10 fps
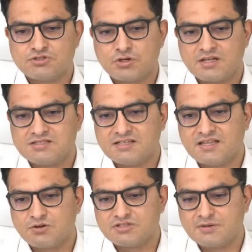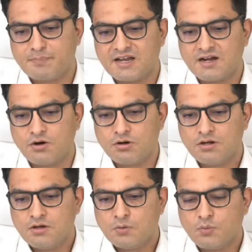So you can see there was a breakout
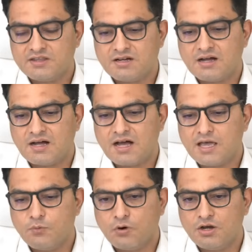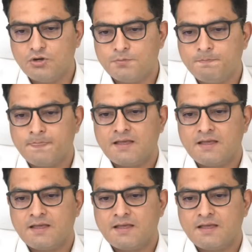with a high volume,